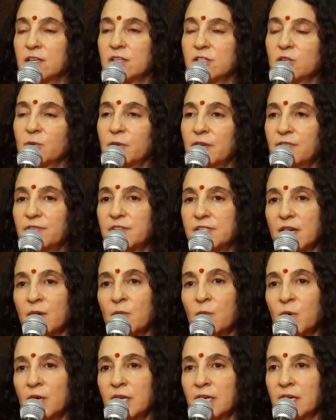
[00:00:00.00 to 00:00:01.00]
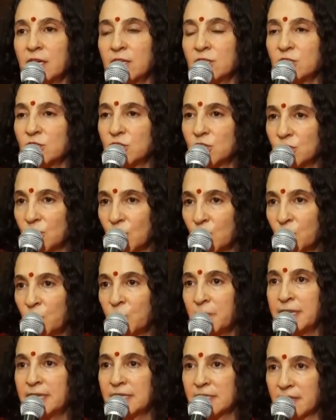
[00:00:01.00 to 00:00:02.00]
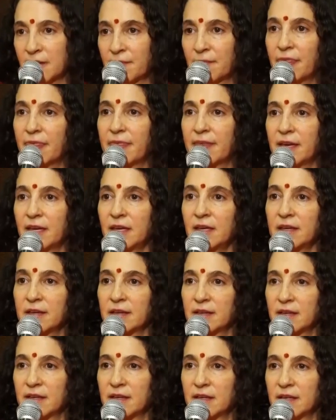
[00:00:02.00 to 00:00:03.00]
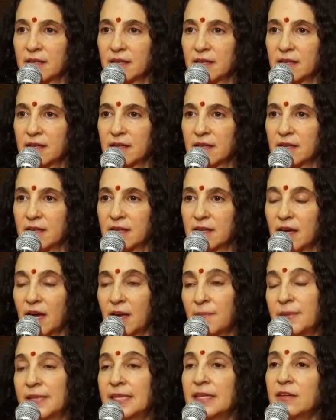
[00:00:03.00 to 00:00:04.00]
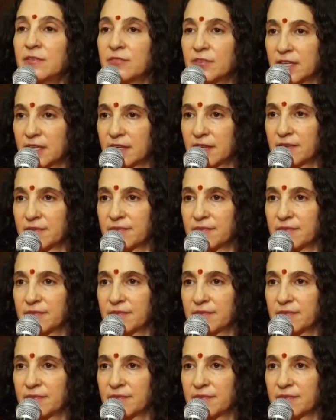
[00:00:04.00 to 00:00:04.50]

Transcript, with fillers: So if someone can show me something, I believe it.